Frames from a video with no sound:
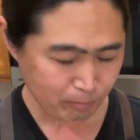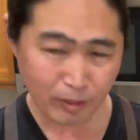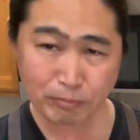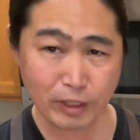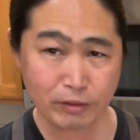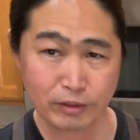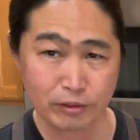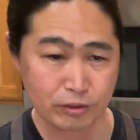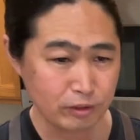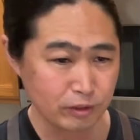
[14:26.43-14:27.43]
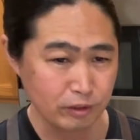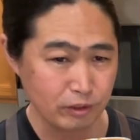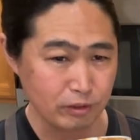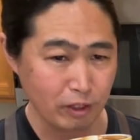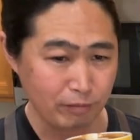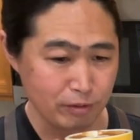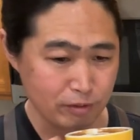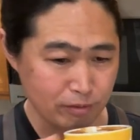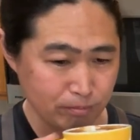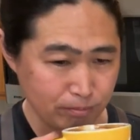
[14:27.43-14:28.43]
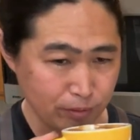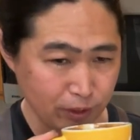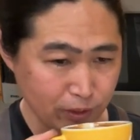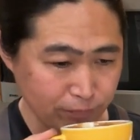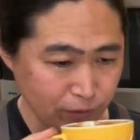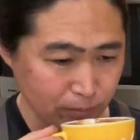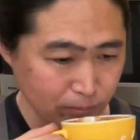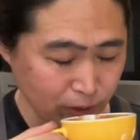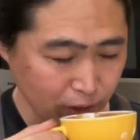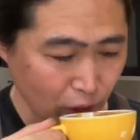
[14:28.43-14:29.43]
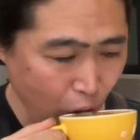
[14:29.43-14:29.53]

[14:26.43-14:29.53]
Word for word: I'm telling you, this, you know, this coffee is Pretty good from Brent.